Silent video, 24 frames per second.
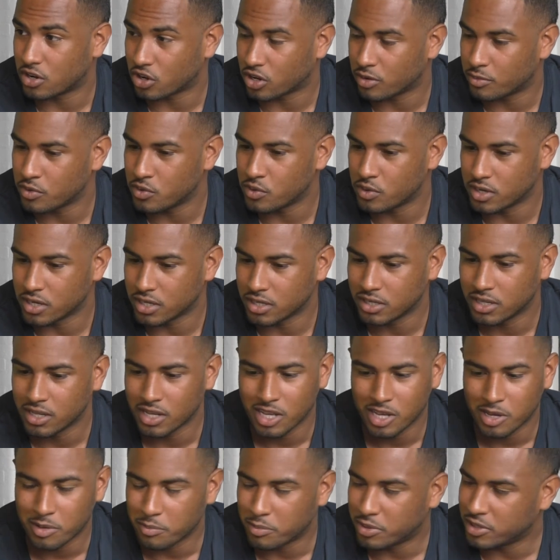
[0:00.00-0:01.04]
community.
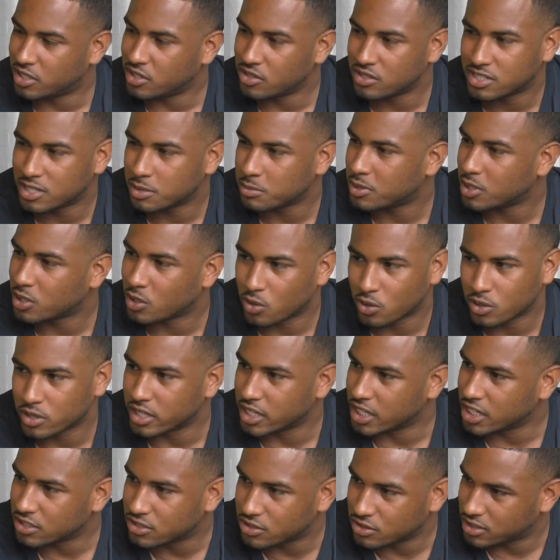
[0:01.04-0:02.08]
But there's something called the
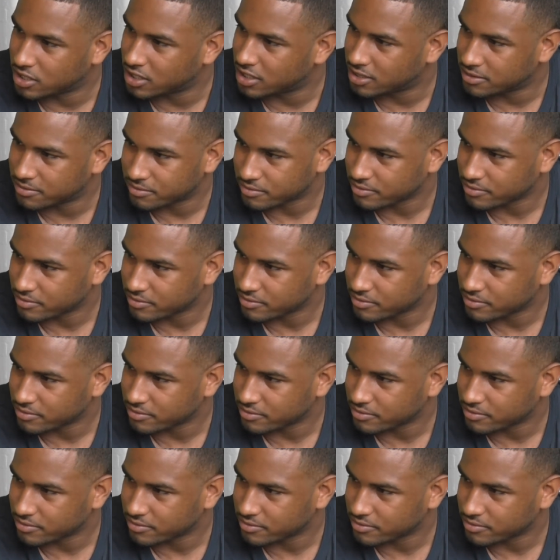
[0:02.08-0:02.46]
internet.